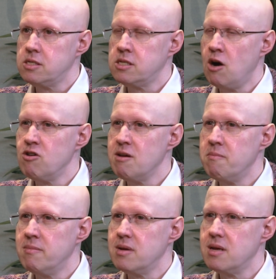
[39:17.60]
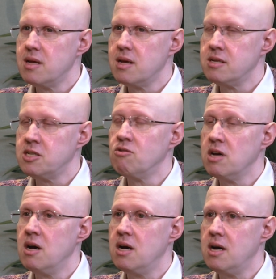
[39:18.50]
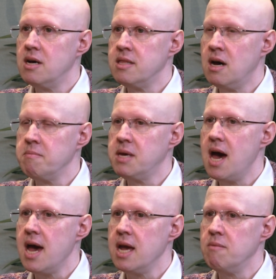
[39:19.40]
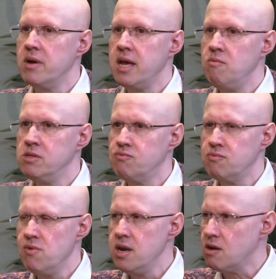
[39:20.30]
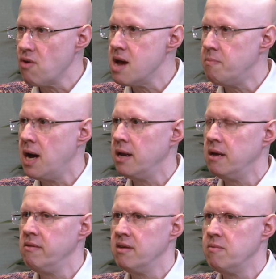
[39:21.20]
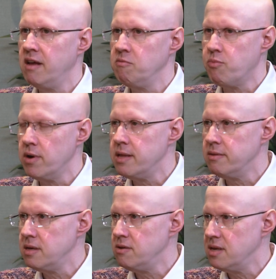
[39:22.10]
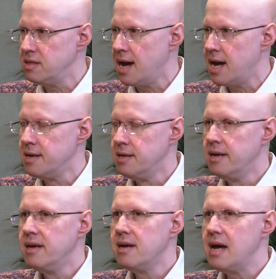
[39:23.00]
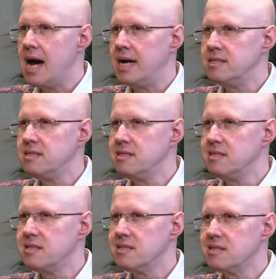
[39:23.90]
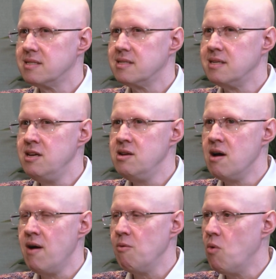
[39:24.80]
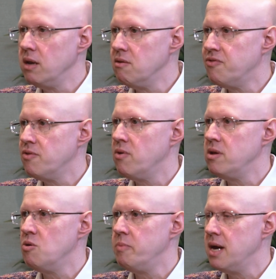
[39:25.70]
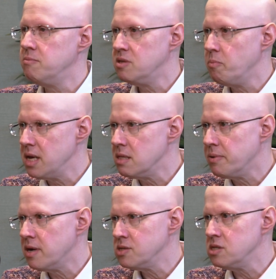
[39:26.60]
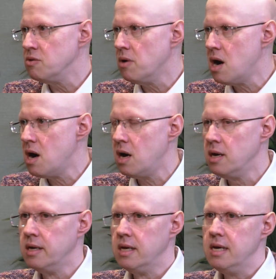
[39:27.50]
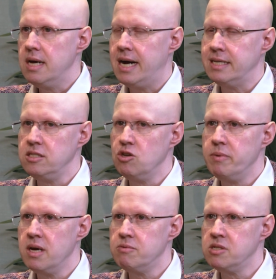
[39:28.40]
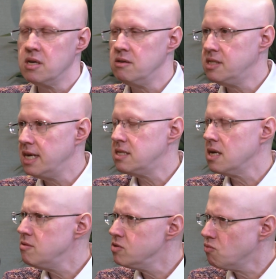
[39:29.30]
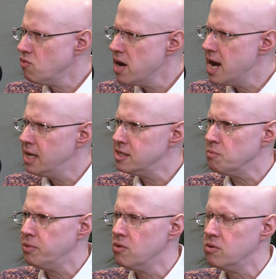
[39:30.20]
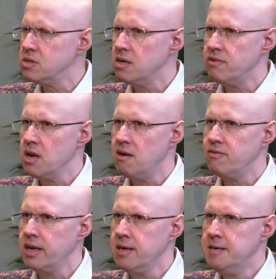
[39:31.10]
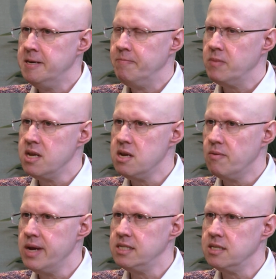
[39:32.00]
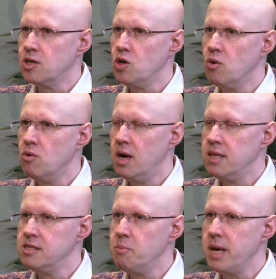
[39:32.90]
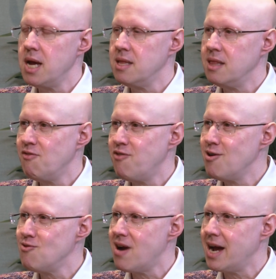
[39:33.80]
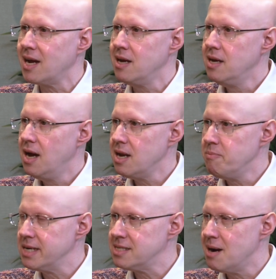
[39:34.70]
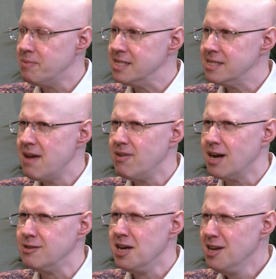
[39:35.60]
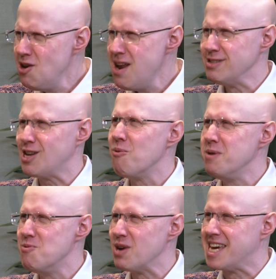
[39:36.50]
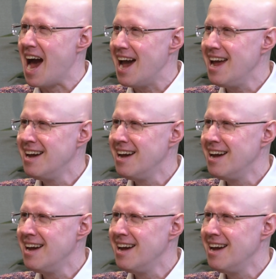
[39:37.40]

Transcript: told her that I'm gay. And he was really great about it and said, well, that's brilliant that you did that, and you know how wonderful, and you'll be able to be the person you are, and you'll be able to go dating. And he was really supportive and loving. And, you know, we ended the call, and there's a beat, and then the phone rang, and I picked it up, and it's David goes, you never told me you were gay.